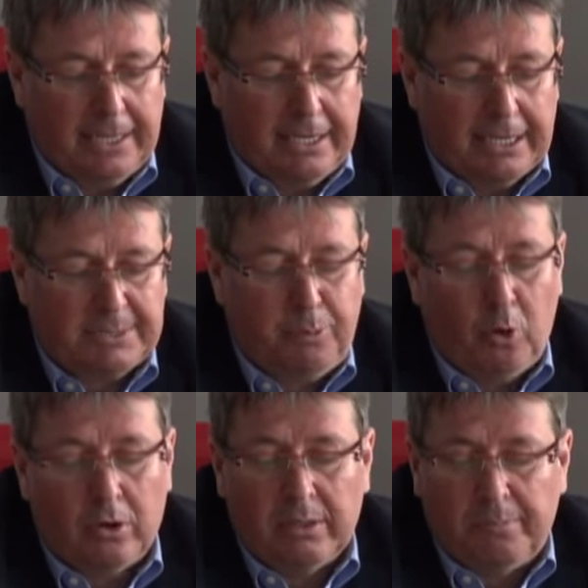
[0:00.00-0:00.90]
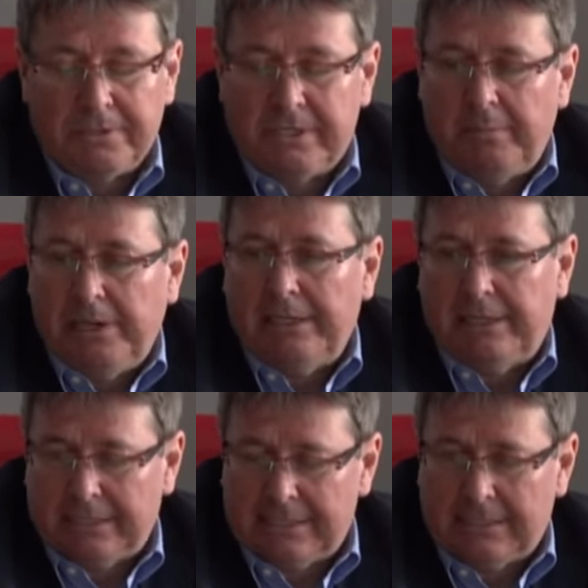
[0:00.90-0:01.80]
explore the
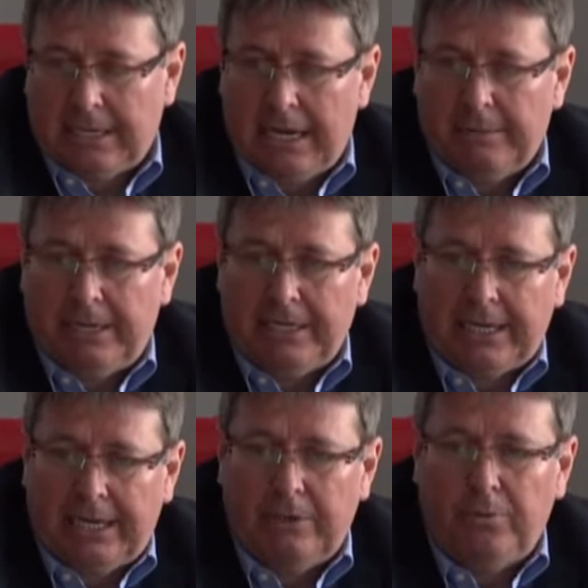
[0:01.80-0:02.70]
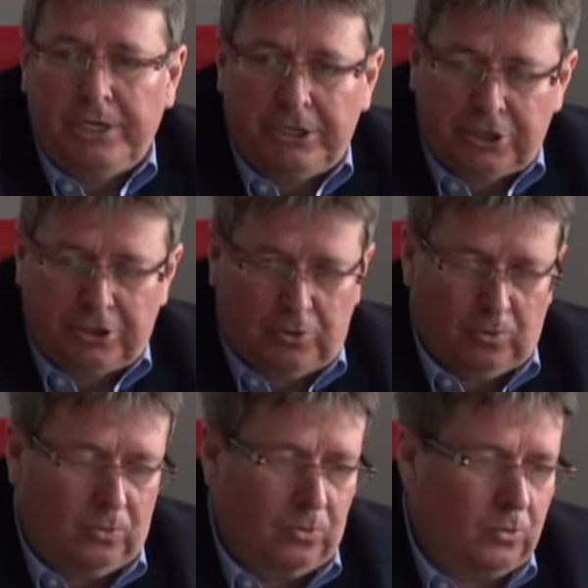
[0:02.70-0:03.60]
possibilities, anybody can reach
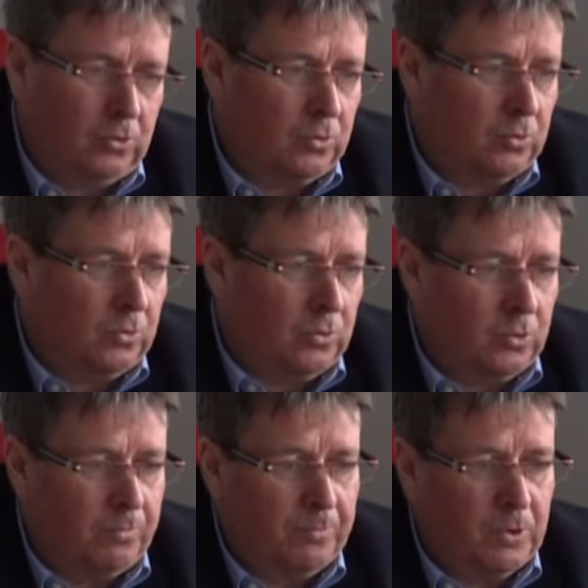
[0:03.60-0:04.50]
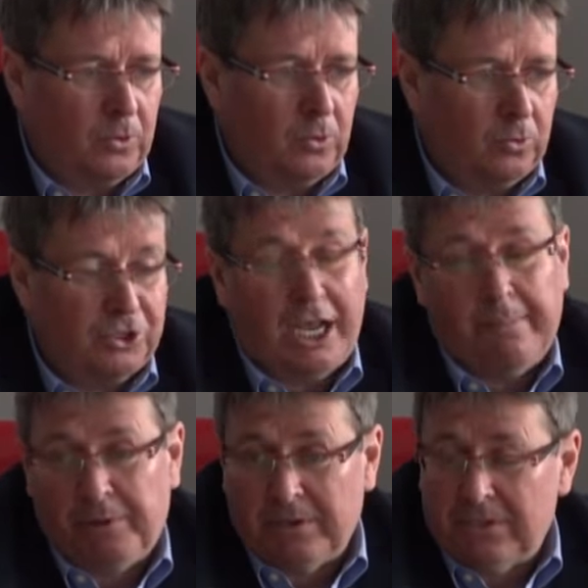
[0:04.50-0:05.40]
to
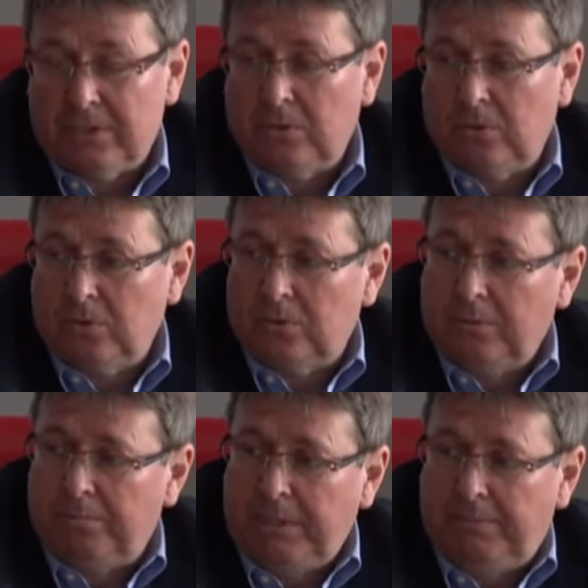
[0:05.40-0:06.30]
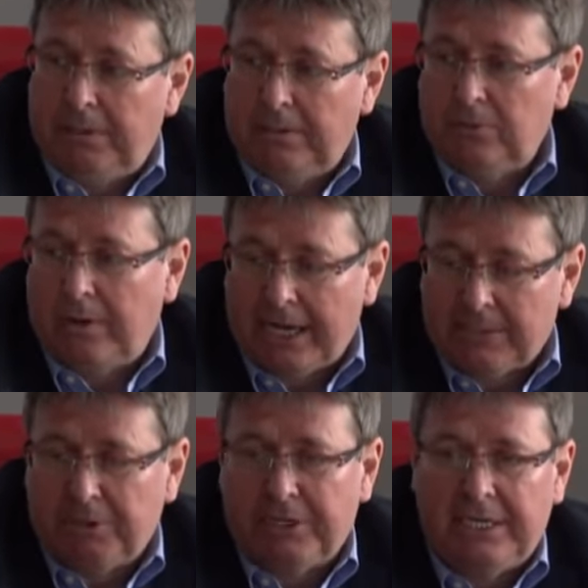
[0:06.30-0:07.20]
champions, to people, to
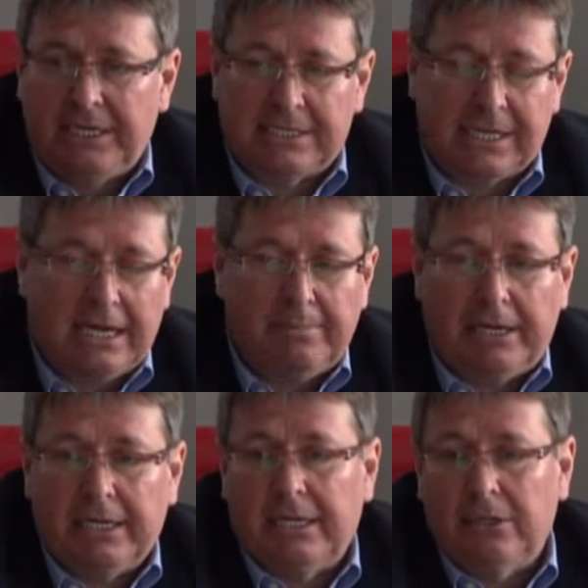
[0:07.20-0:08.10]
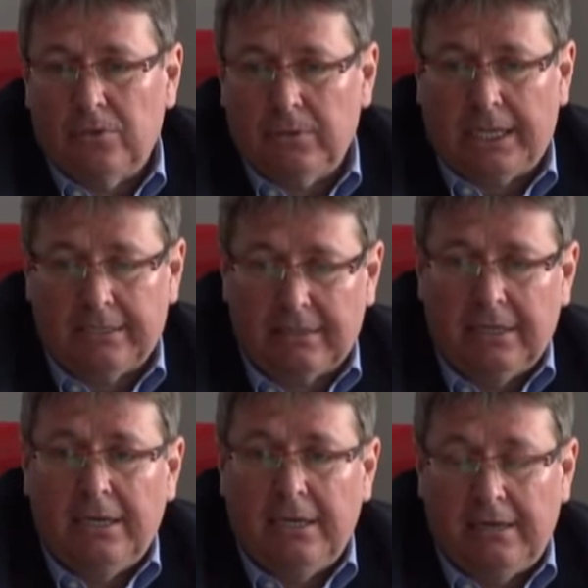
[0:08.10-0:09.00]
expertise. Anybody can do that
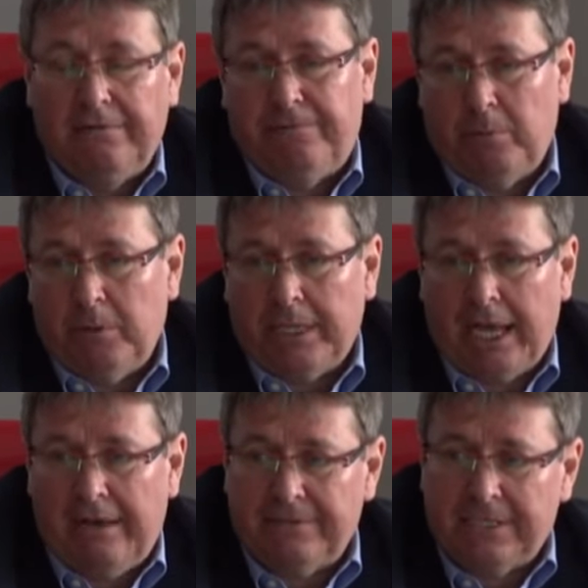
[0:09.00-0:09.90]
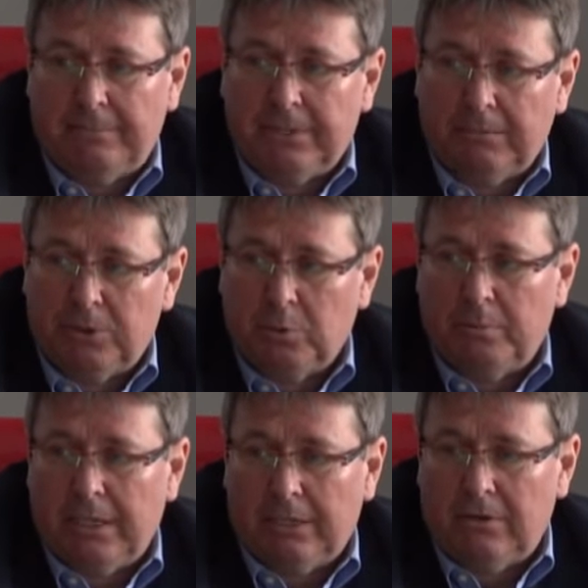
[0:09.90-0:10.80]
if we would have something which would
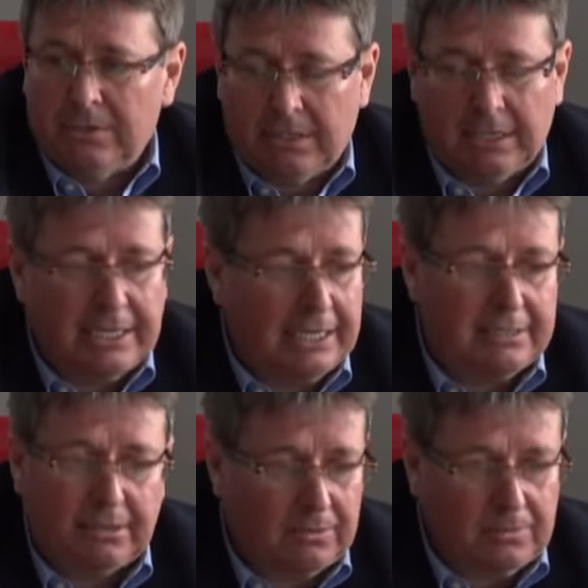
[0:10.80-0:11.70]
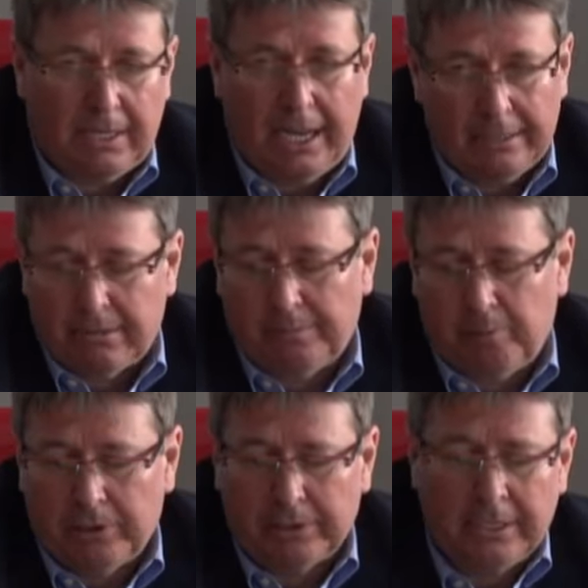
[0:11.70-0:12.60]
be a consolidated entry
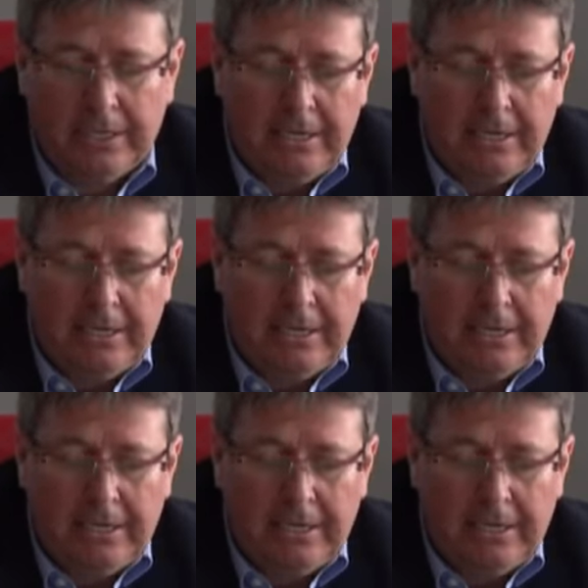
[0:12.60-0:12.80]
point.